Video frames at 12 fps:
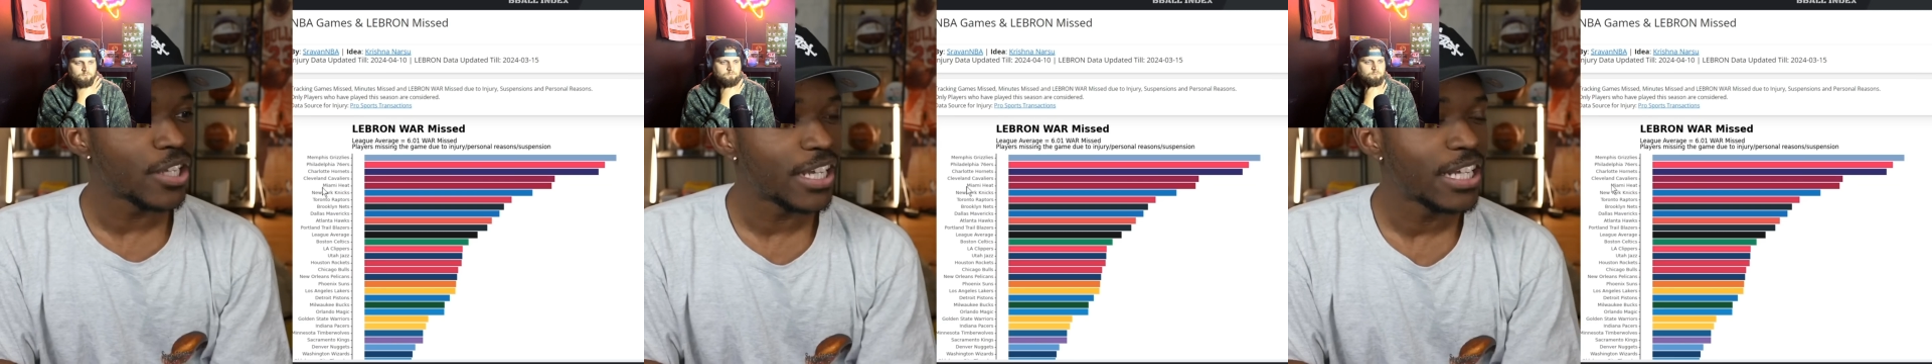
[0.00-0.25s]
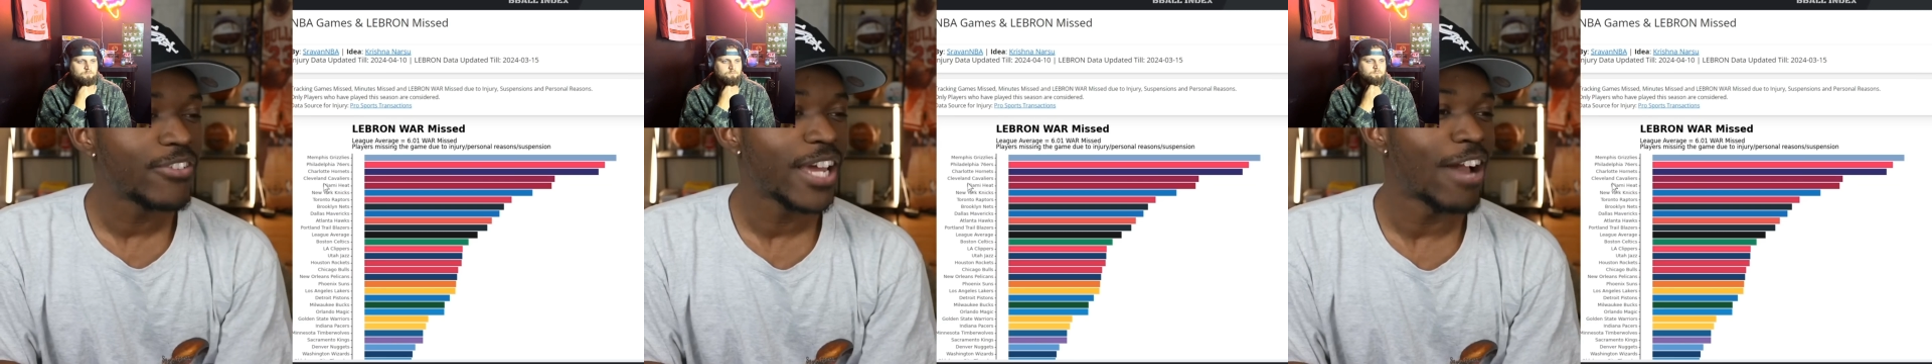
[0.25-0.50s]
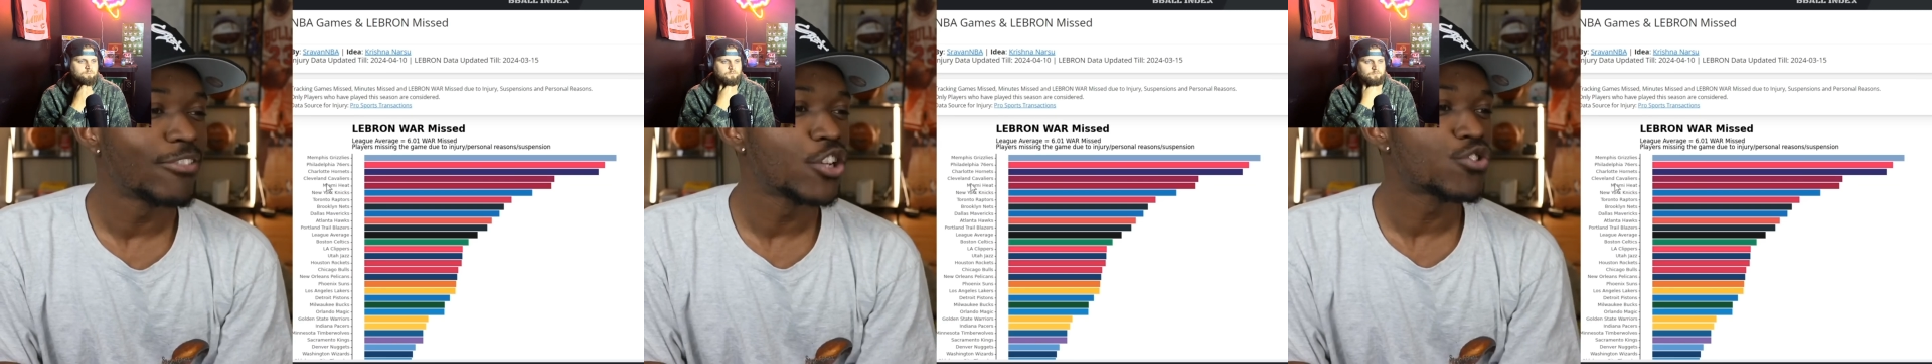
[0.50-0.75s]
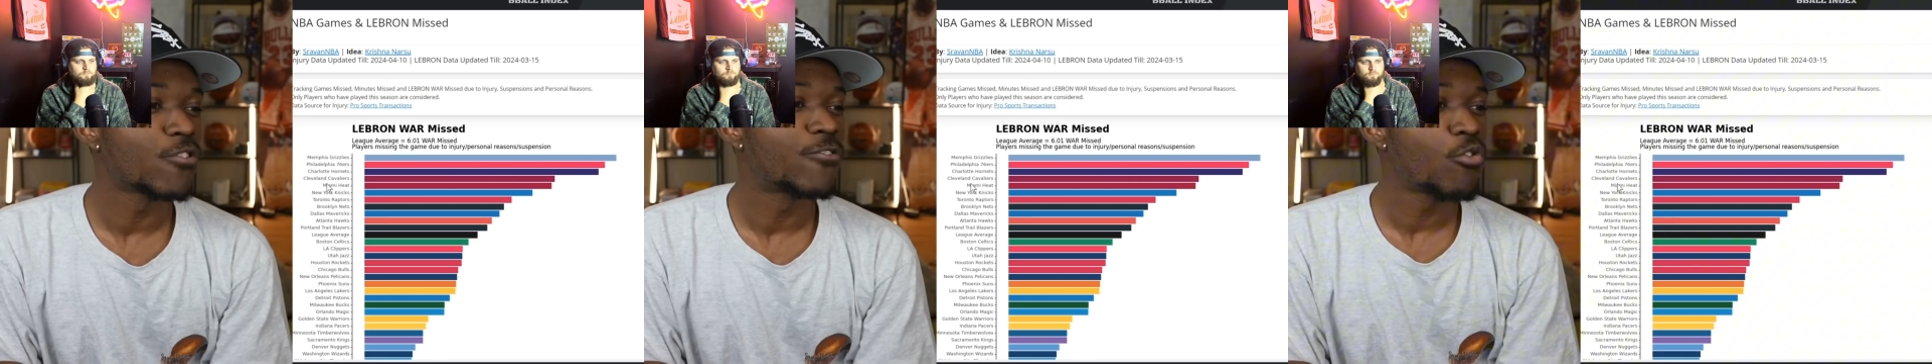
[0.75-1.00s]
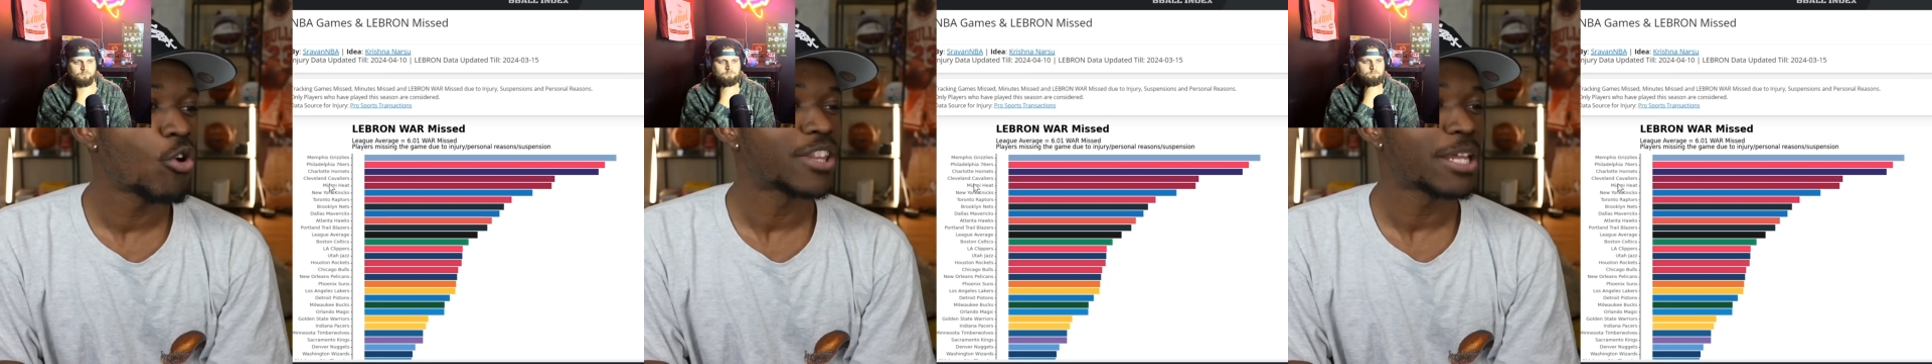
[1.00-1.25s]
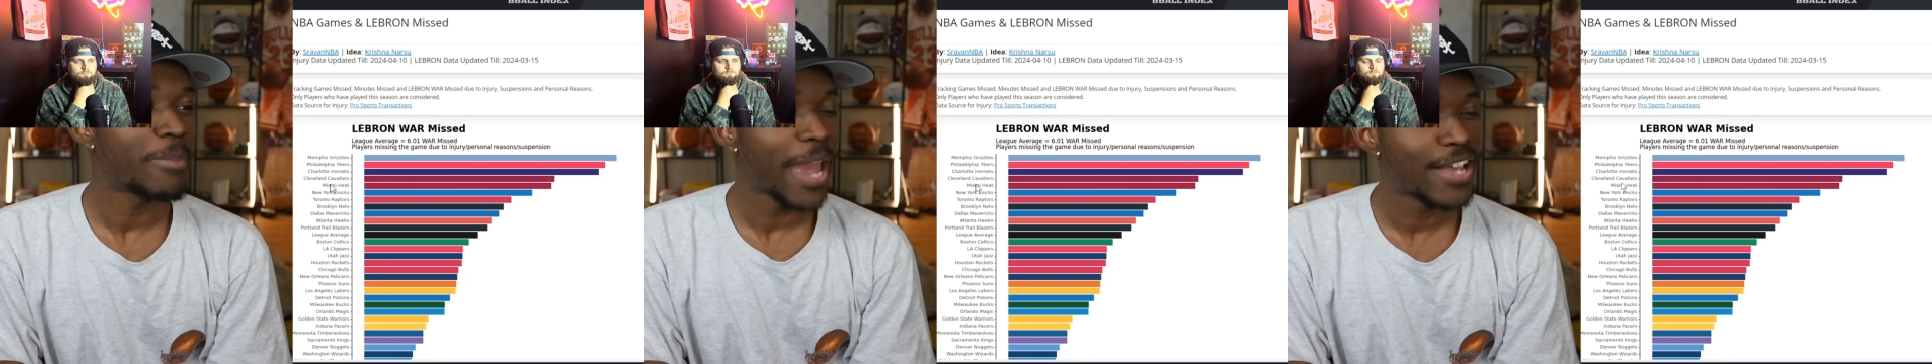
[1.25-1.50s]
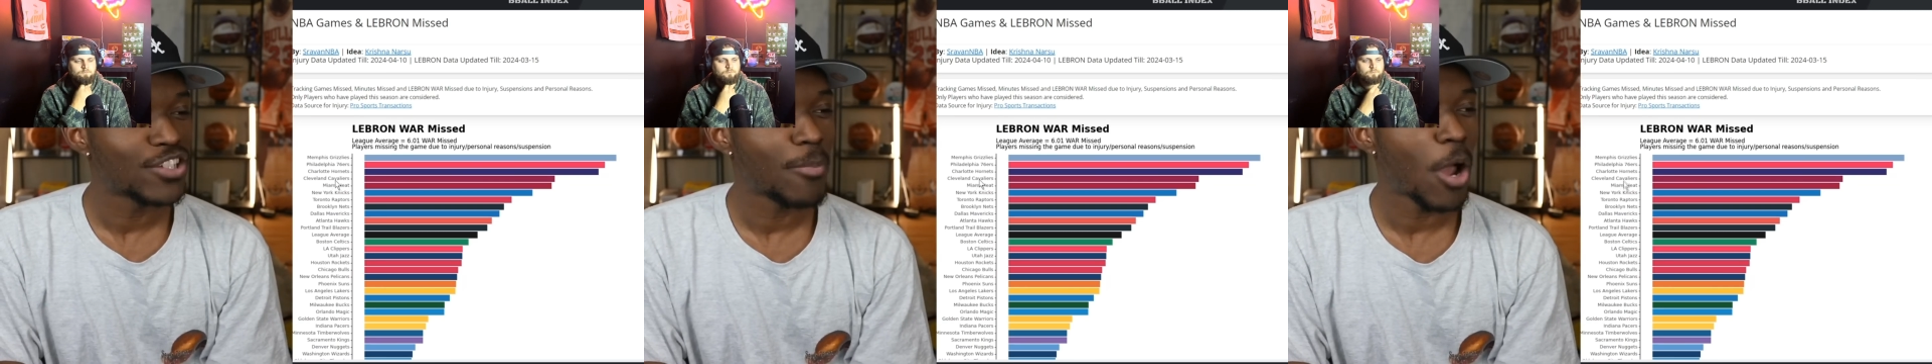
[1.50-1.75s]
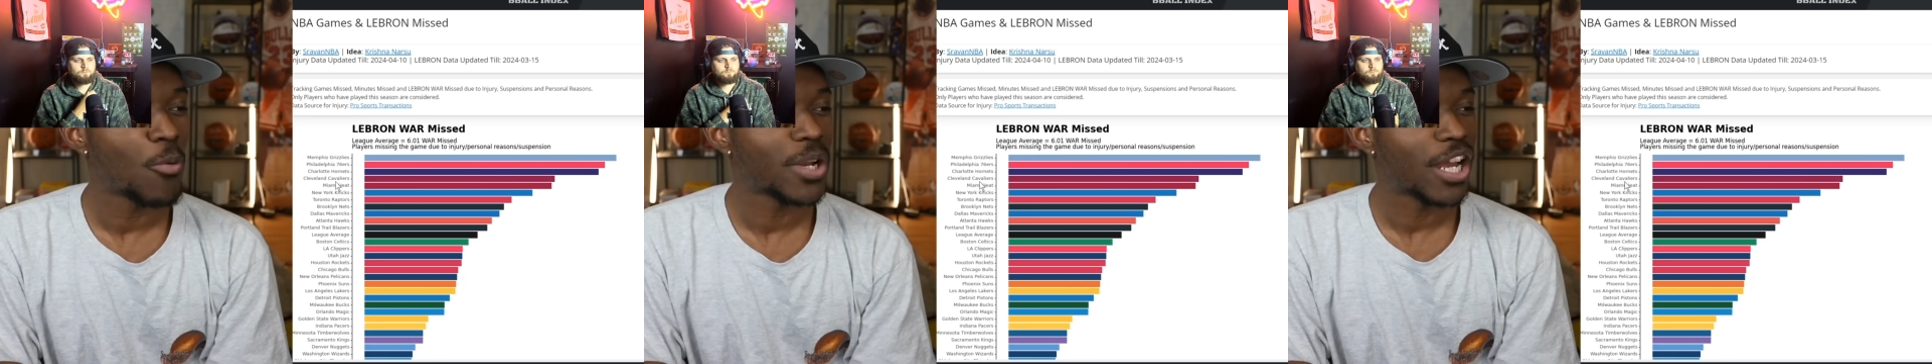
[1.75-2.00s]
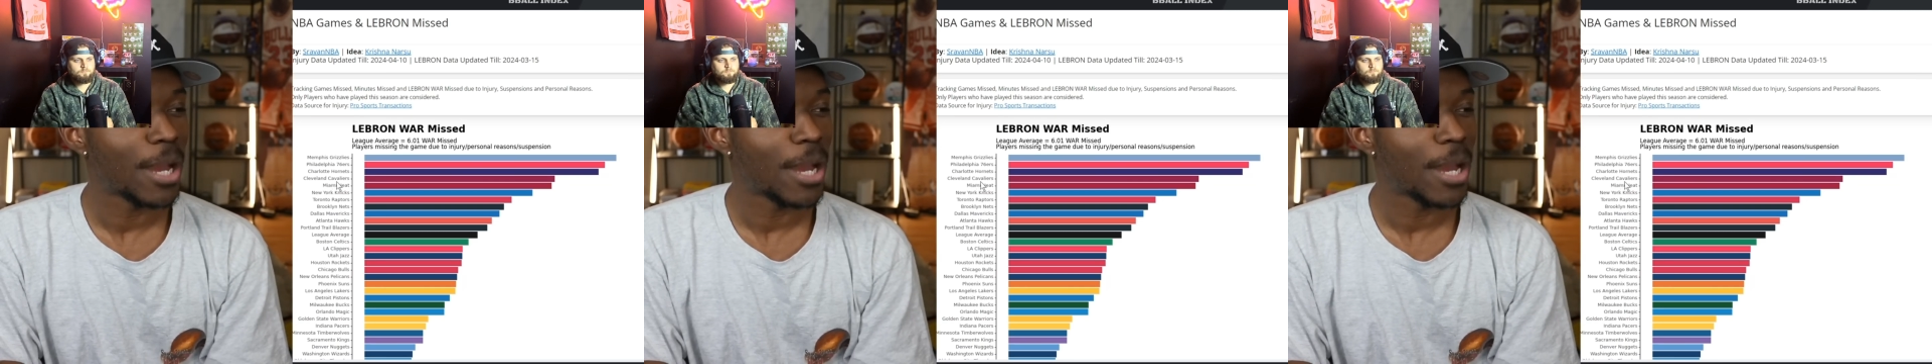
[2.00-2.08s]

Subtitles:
year, the Cleveland Cavaliers were fourth in basketball when it